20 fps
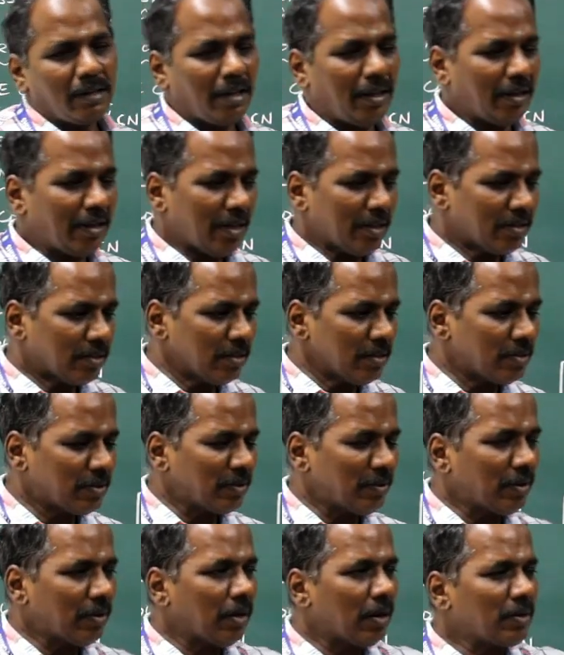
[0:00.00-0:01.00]
okay, it
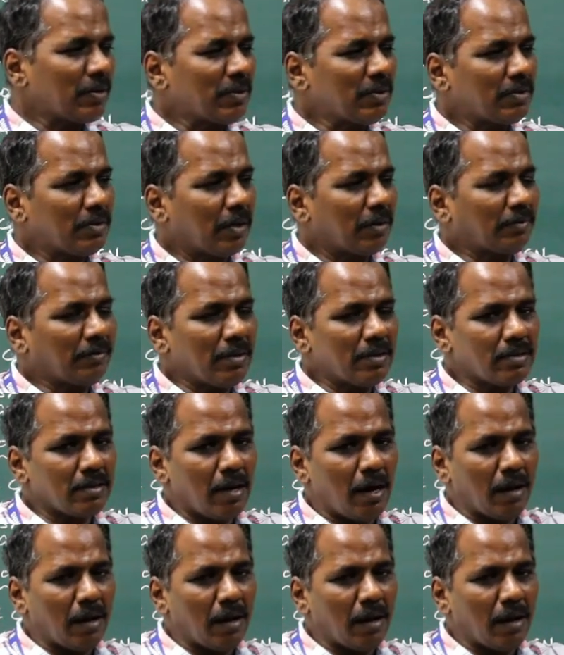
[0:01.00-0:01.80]
ascends one or two segments